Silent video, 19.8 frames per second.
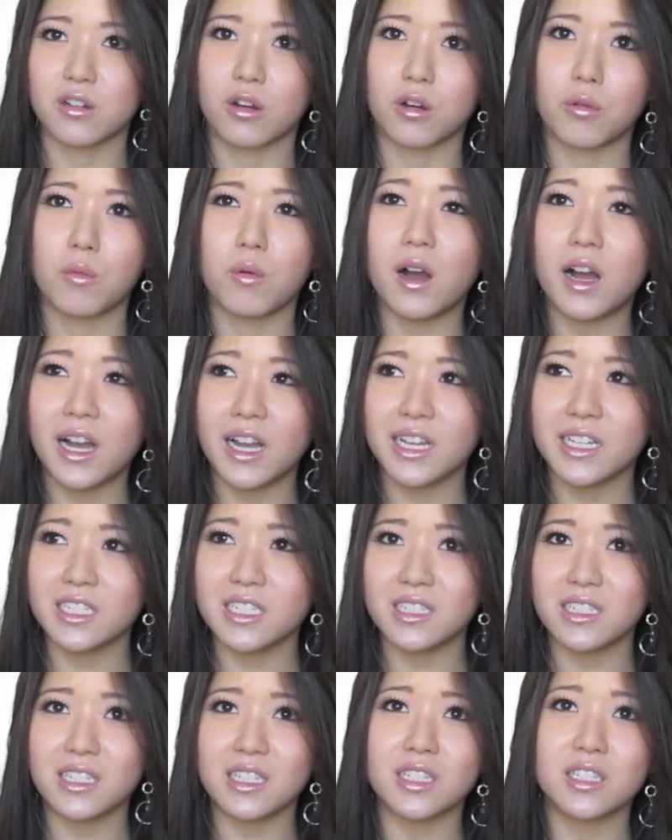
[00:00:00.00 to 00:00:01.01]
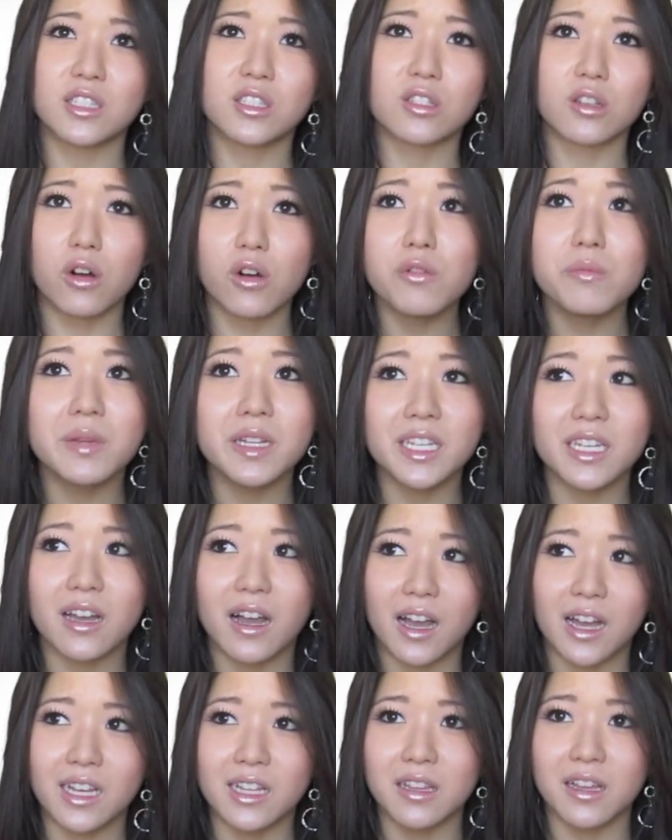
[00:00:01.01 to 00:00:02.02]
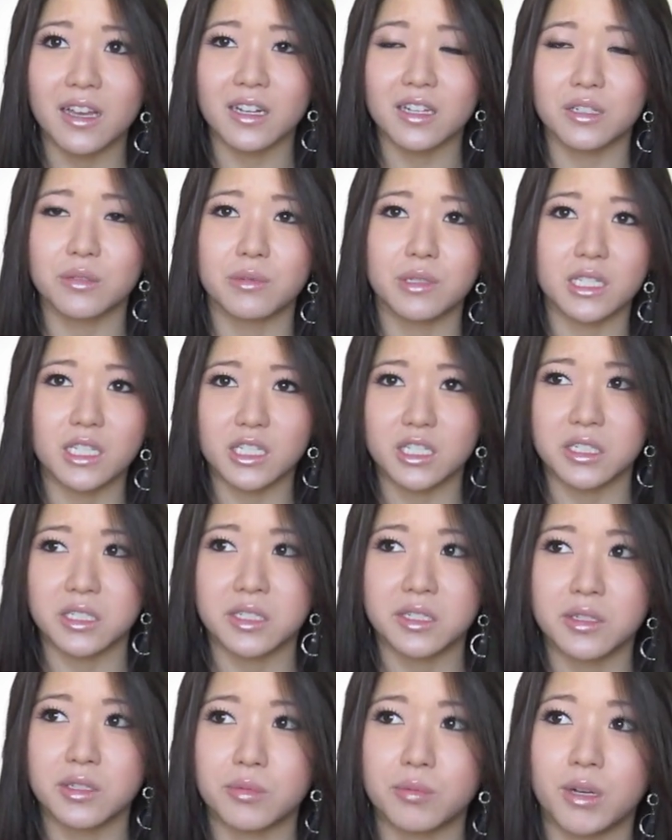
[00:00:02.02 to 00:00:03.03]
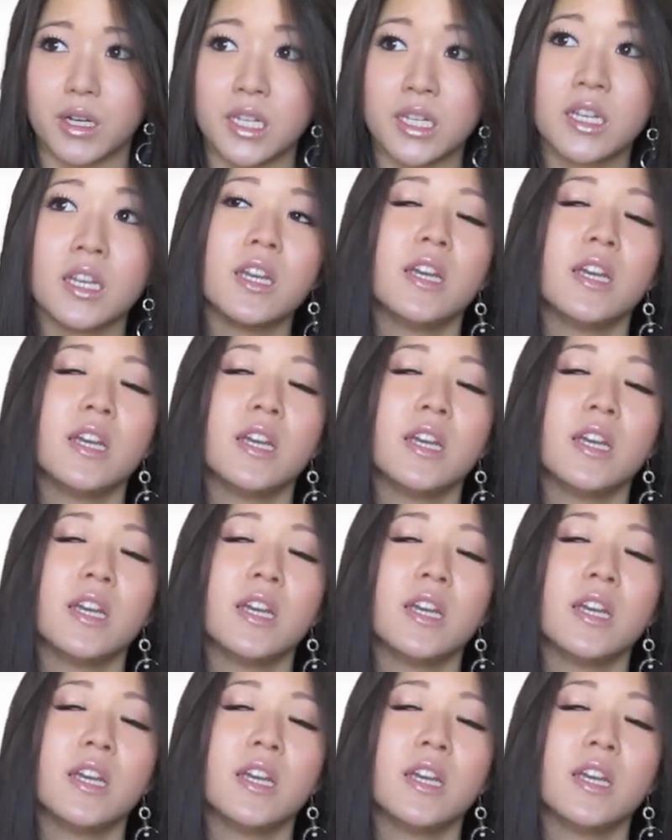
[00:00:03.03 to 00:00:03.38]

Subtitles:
Or why do you need so many eyeliners that you can just use one?